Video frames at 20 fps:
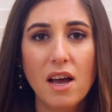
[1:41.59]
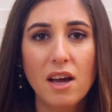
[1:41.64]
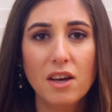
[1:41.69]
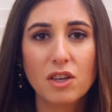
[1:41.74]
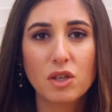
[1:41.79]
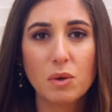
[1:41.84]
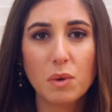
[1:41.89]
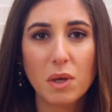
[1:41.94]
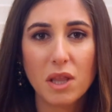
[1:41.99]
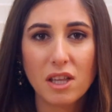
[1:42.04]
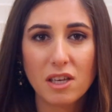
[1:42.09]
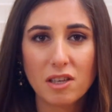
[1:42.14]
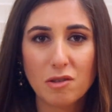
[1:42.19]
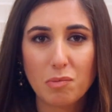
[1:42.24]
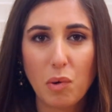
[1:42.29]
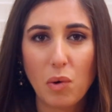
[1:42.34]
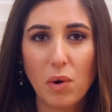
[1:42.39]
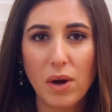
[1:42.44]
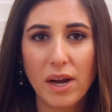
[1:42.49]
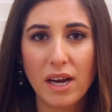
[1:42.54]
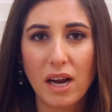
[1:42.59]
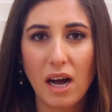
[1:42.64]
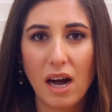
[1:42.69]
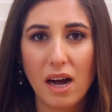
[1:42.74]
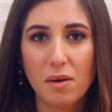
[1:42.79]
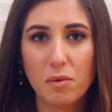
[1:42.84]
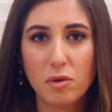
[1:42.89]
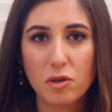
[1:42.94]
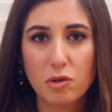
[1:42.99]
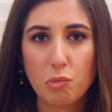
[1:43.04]
So at this point,
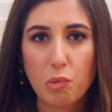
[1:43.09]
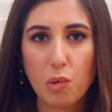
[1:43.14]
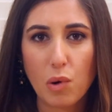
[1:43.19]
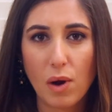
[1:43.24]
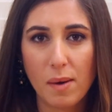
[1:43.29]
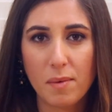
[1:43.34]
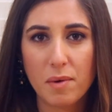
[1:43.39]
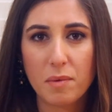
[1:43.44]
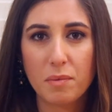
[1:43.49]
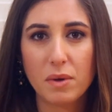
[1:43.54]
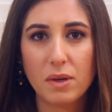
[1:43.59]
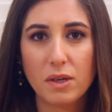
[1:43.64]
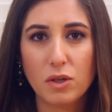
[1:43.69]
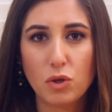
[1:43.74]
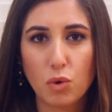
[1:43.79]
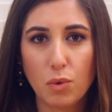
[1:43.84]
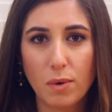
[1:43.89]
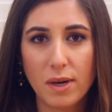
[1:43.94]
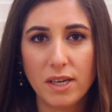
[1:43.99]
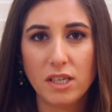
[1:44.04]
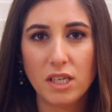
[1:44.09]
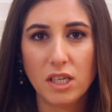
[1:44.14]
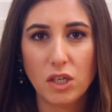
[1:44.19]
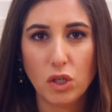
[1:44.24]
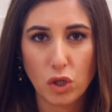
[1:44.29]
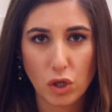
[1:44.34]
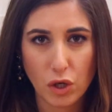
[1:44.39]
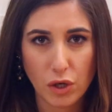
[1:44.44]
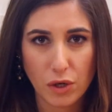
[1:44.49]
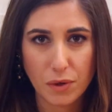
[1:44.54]
I was probably
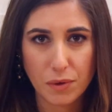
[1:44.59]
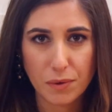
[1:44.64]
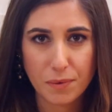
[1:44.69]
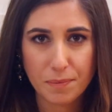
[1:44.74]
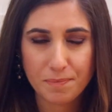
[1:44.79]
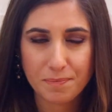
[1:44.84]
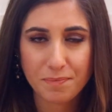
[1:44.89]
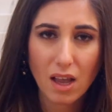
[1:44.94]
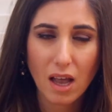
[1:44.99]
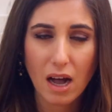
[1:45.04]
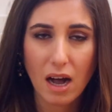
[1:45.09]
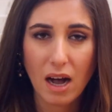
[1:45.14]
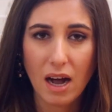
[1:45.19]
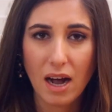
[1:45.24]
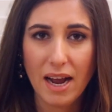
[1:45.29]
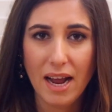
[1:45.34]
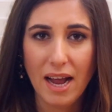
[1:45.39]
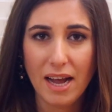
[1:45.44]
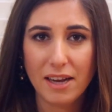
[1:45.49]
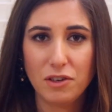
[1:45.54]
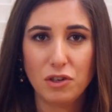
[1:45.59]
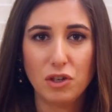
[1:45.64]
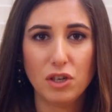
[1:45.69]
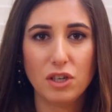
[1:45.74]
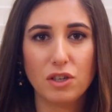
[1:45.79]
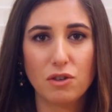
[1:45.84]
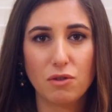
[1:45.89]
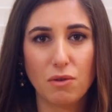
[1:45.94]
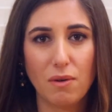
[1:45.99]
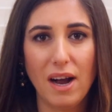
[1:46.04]
22. I had
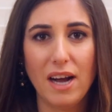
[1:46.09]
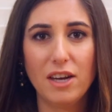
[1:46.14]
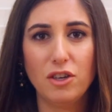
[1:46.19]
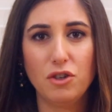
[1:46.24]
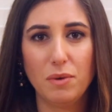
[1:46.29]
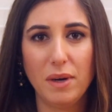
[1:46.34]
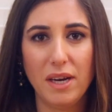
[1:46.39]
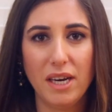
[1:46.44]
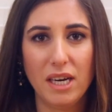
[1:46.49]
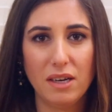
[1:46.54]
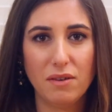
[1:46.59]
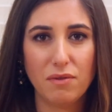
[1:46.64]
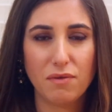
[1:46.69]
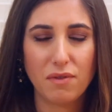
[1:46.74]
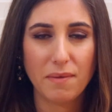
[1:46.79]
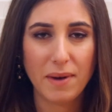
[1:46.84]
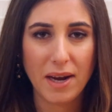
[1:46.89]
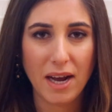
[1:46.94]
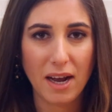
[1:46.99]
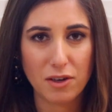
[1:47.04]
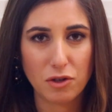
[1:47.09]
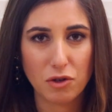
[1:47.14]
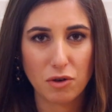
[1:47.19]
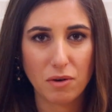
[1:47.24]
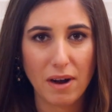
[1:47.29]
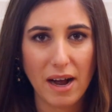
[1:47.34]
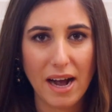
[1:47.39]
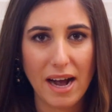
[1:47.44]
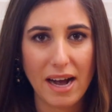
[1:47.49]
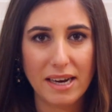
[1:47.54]
just graduated from my
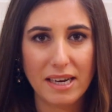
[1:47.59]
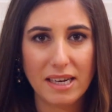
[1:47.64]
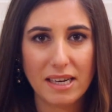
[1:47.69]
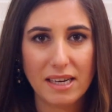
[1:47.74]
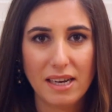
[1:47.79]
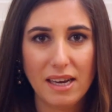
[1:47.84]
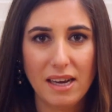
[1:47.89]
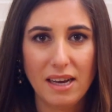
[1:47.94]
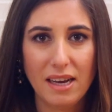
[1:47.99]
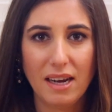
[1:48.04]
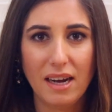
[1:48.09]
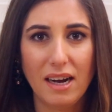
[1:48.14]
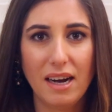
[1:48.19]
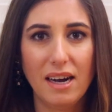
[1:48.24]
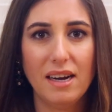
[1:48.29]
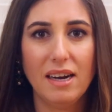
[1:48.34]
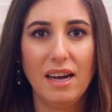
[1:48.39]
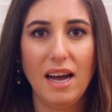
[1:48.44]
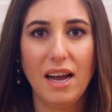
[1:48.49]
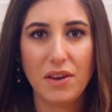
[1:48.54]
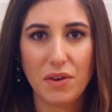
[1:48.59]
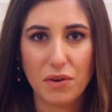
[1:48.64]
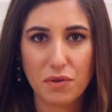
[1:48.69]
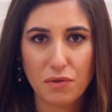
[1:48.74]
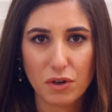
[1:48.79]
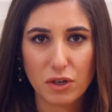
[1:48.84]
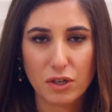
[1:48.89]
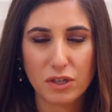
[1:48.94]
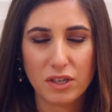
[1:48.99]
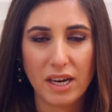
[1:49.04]
undergrad at
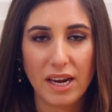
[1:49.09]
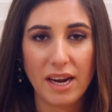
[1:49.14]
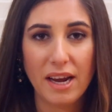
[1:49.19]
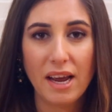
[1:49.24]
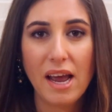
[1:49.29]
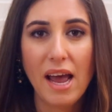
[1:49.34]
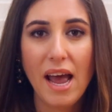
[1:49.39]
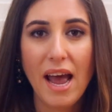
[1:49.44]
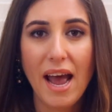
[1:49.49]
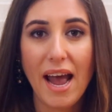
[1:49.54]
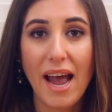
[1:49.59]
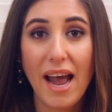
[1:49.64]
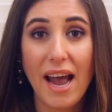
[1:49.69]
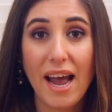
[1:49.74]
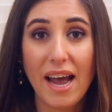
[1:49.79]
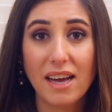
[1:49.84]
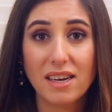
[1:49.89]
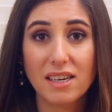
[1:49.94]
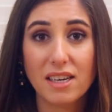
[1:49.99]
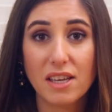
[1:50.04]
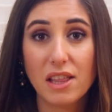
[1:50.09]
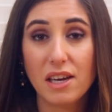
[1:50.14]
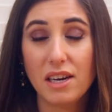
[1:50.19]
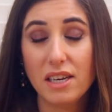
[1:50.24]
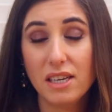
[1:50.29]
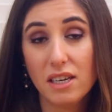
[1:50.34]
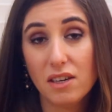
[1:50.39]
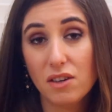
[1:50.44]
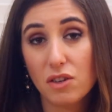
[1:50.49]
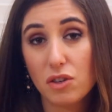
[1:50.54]
university, and I thought,
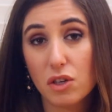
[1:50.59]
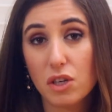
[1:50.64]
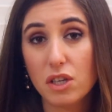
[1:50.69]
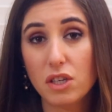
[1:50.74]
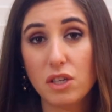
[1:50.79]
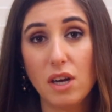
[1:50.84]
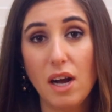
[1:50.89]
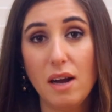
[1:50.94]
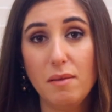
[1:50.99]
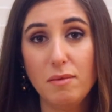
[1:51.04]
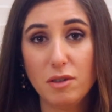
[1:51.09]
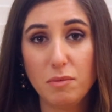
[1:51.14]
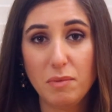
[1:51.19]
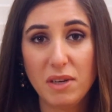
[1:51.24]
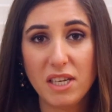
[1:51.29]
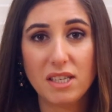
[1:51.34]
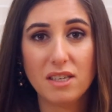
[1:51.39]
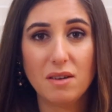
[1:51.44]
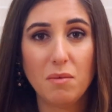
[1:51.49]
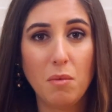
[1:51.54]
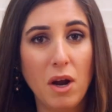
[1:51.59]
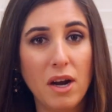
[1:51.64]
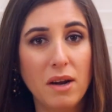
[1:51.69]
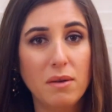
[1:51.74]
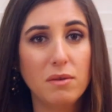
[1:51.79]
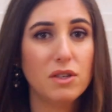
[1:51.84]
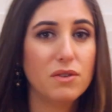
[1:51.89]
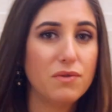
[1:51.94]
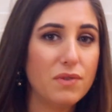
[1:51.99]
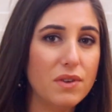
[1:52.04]
it's a good time to meet someone. I
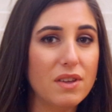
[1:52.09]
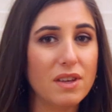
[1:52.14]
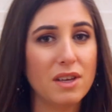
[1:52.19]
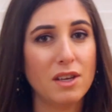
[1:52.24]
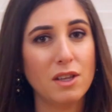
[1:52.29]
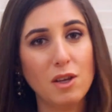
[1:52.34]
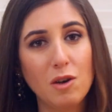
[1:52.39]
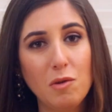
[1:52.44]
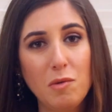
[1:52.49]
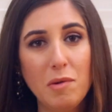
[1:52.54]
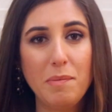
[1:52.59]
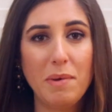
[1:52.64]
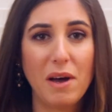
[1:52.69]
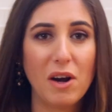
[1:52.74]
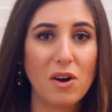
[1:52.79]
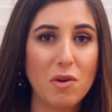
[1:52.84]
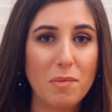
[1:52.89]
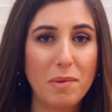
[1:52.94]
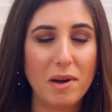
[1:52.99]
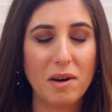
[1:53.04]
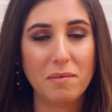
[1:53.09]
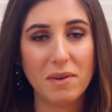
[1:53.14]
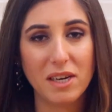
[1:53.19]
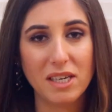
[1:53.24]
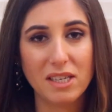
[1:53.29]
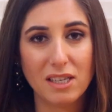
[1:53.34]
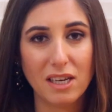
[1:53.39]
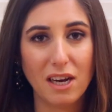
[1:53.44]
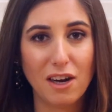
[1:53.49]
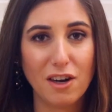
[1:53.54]
was feeling a little bit better about
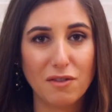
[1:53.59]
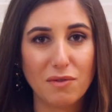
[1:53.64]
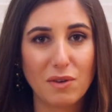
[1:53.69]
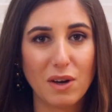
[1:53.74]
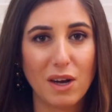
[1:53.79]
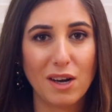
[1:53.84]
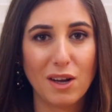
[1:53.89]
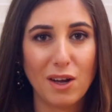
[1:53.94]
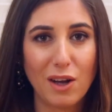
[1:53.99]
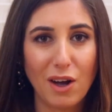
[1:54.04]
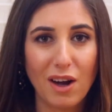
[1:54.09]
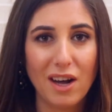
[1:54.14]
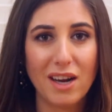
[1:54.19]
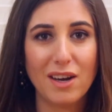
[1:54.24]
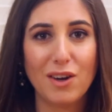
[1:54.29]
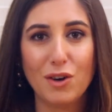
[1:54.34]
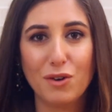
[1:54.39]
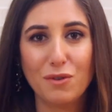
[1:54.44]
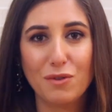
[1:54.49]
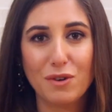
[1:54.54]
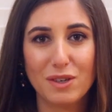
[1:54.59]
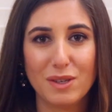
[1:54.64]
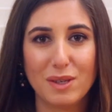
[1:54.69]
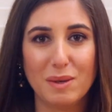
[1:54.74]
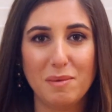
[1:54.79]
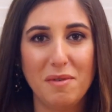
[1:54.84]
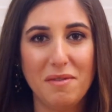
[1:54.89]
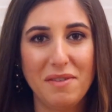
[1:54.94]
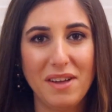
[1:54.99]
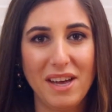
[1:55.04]
myself, kind of got over
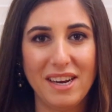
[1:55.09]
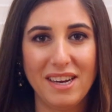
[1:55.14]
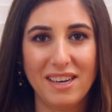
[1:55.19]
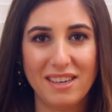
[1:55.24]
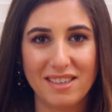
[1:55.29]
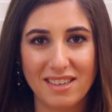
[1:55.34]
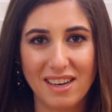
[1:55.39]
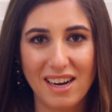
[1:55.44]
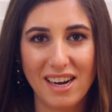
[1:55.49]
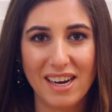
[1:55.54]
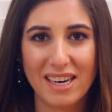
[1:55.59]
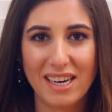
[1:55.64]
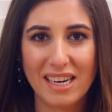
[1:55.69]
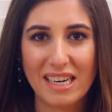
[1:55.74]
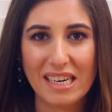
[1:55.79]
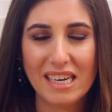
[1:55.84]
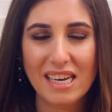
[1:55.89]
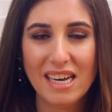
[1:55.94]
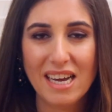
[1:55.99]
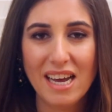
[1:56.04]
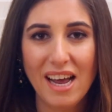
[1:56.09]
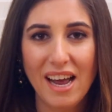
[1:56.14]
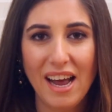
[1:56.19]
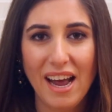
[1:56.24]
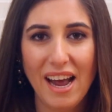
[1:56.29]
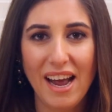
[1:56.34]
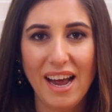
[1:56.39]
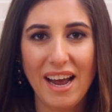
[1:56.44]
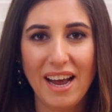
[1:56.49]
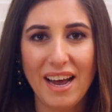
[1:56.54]
some of that anxiety,
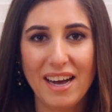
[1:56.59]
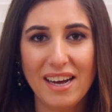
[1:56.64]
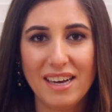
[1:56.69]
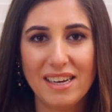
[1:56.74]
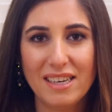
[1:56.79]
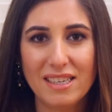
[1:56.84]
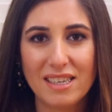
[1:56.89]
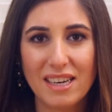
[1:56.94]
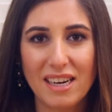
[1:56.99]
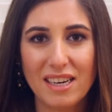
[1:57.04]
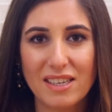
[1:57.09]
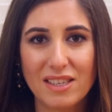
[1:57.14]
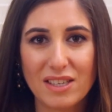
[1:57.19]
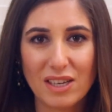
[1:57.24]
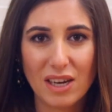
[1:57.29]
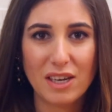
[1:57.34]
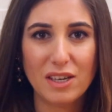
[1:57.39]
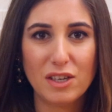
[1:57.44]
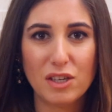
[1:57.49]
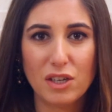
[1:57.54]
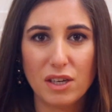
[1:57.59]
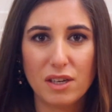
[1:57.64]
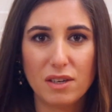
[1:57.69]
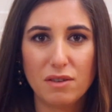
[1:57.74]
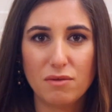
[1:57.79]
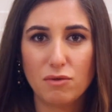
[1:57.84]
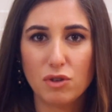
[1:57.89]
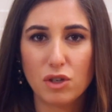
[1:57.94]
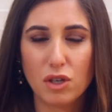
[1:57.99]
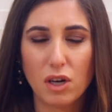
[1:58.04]
and I decided to
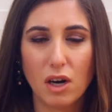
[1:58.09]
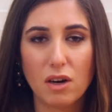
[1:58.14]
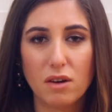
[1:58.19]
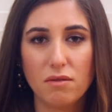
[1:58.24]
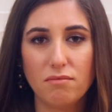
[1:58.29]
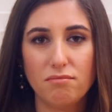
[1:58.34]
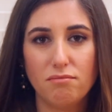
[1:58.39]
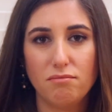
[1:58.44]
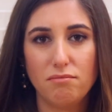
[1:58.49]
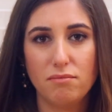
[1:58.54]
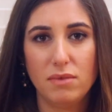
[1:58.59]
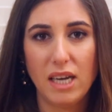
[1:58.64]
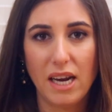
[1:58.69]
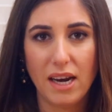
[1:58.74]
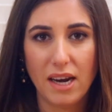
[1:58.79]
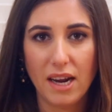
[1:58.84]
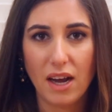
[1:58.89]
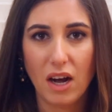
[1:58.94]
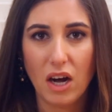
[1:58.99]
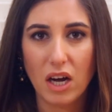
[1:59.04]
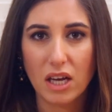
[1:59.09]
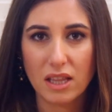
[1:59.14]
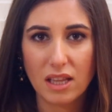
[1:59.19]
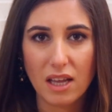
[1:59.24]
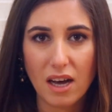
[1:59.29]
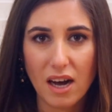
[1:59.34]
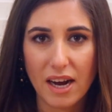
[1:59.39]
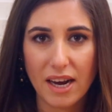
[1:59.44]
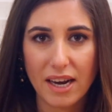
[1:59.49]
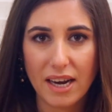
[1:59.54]
start dating
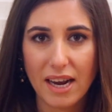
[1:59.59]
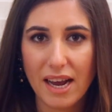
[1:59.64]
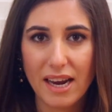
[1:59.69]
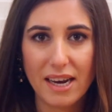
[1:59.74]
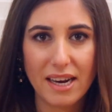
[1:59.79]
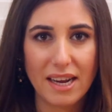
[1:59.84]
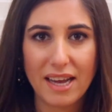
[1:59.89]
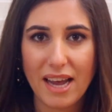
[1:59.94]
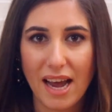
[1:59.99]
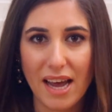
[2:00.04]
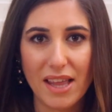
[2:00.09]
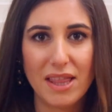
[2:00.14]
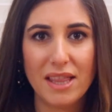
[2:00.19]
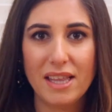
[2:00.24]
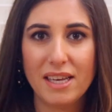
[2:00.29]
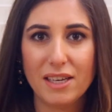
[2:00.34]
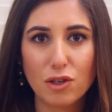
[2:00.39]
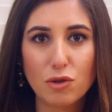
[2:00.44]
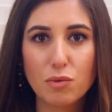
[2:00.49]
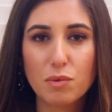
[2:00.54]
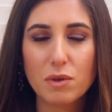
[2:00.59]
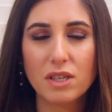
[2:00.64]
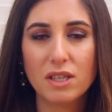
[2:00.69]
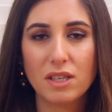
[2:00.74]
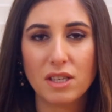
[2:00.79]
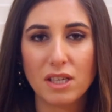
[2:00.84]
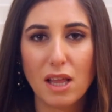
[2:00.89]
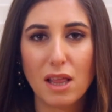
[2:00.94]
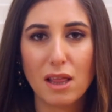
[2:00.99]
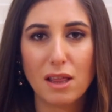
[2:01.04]
online. And again, this
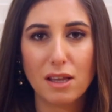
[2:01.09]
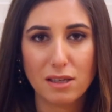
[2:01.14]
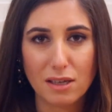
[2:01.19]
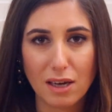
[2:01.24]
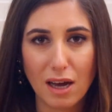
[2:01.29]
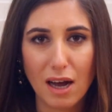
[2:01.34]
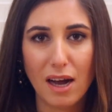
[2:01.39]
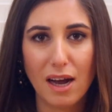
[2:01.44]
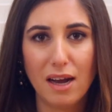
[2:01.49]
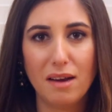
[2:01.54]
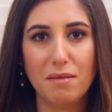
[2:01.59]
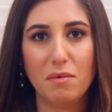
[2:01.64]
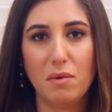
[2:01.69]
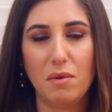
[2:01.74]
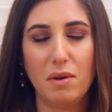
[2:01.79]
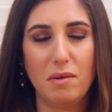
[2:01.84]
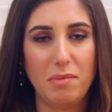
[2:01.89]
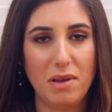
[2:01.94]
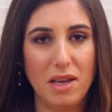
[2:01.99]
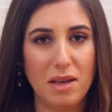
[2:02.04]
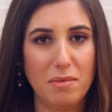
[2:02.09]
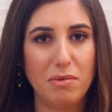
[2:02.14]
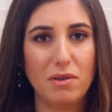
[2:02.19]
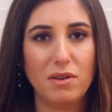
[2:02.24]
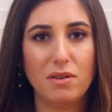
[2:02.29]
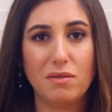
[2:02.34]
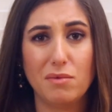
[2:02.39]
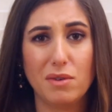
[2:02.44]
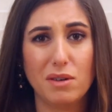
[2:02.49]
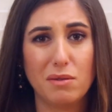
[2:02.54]
was the time when
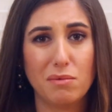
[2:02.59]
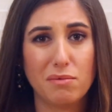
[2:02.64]
people were